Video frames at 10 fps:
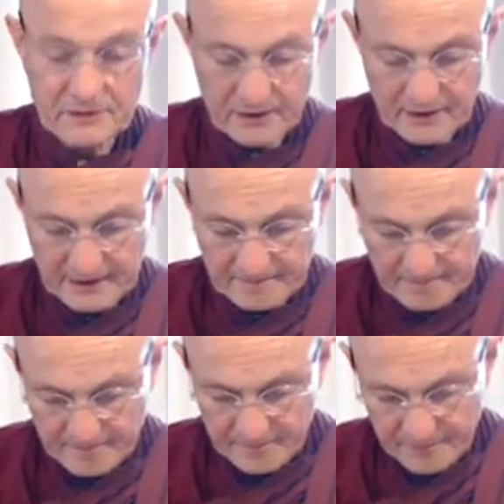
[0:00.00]
Okay,
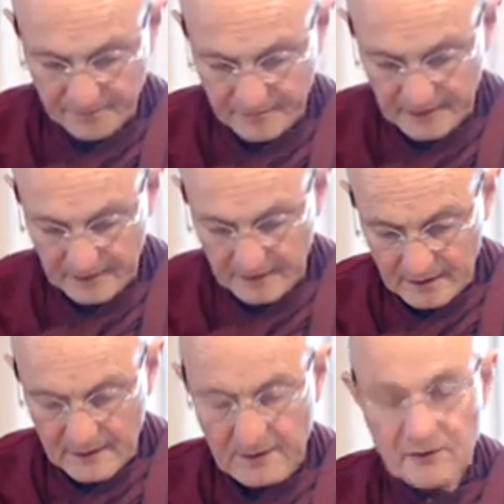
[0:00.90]

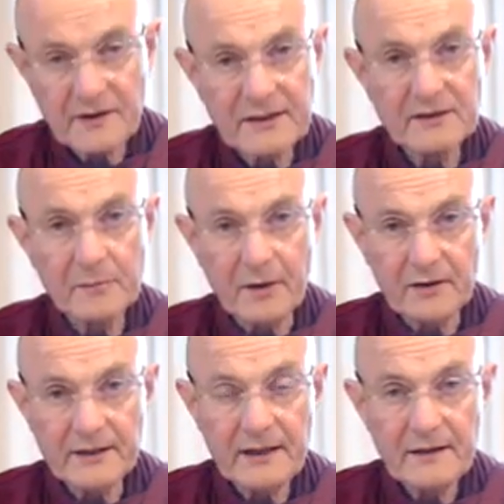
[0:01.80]
so there's the
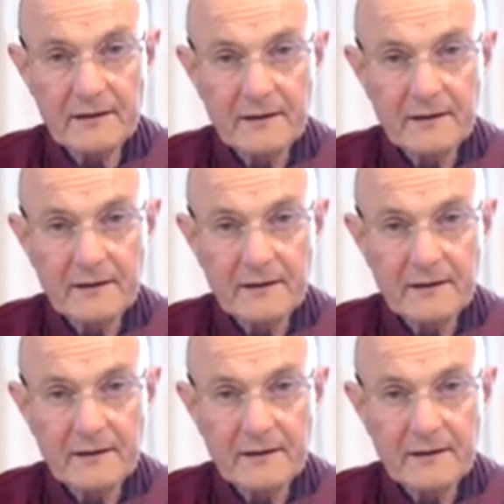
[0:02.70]
body,